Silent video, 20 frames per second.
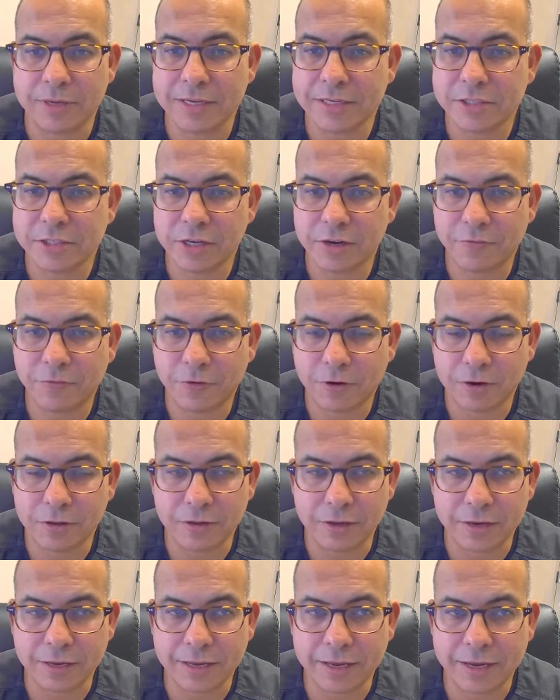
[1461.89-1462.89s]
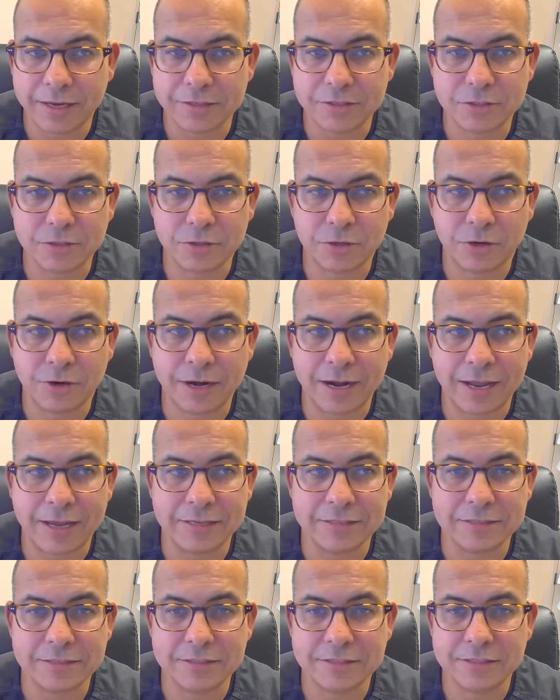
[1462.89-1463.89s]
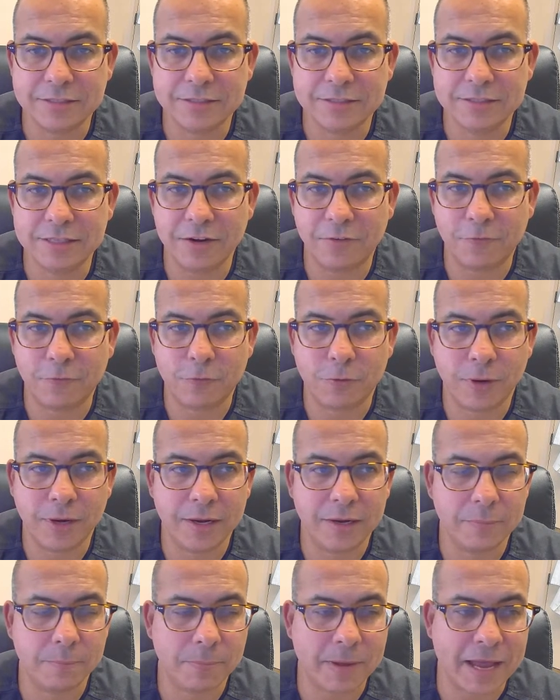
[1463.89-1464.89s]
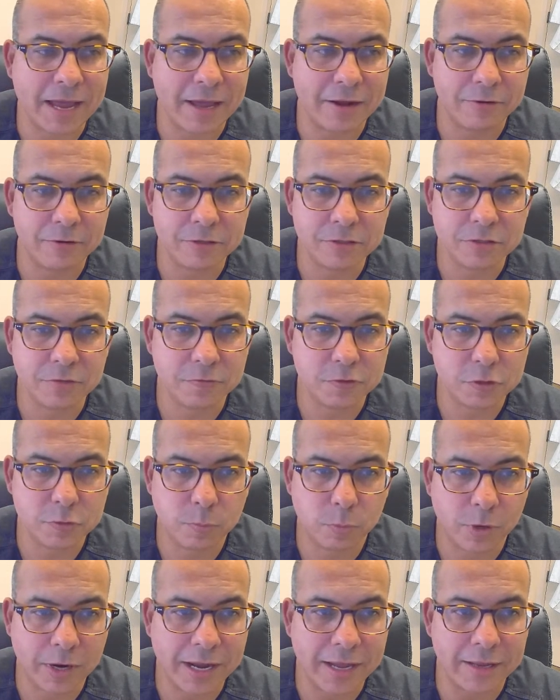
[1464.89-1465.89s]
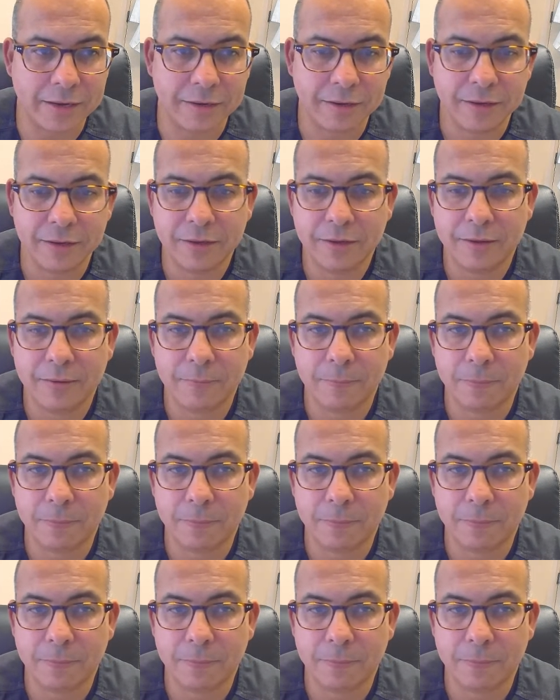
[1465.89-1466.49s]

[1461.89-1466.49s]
You know, EGFR lung cancer has different patterns of spread